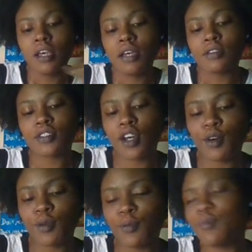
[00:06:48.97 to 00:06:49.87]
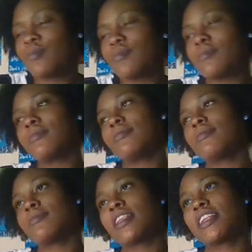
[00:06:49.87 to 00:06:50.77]
So
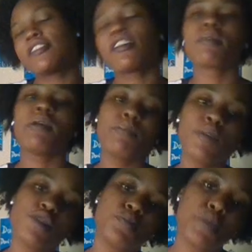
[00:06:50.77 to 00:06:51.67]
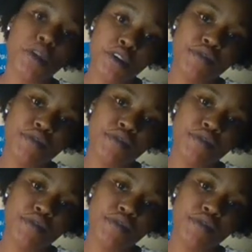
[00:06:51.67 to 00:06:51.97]
then they talk about Mo's bird